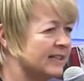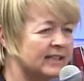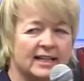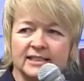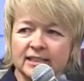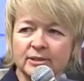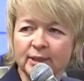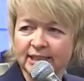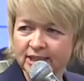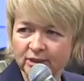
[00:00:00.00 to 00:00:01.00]

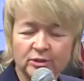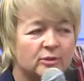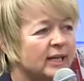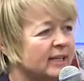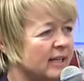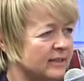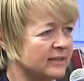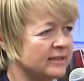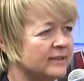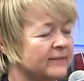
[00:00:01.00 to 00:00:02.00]
1922 in
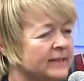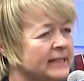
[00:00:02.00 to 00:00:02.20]
London.